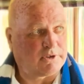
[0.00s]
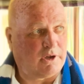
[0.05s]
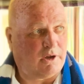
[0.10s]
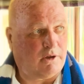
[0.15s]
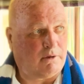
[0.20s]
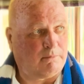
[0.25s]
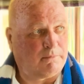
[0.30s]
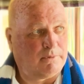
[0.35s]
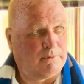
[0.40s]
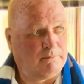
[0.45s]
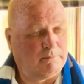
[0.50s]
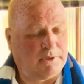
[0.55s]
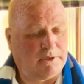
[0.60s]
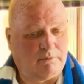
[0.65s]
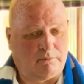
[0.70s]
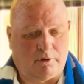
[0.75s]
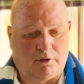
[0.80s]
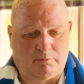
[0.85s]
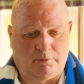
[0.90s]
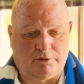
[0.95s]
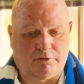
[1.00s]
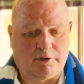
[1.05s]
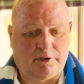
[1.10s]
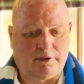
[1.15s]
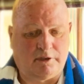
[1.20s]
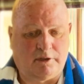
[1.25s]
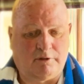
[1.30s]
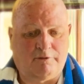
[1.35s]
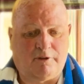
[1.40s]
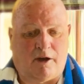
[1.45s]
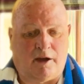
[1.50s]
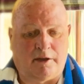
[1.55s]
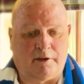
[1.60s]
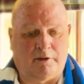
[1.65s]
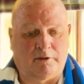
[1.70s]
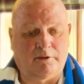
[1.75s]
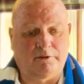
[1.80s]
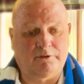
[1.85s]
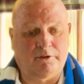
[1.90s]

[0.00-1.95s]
Cup, beat Real Madrid in the final.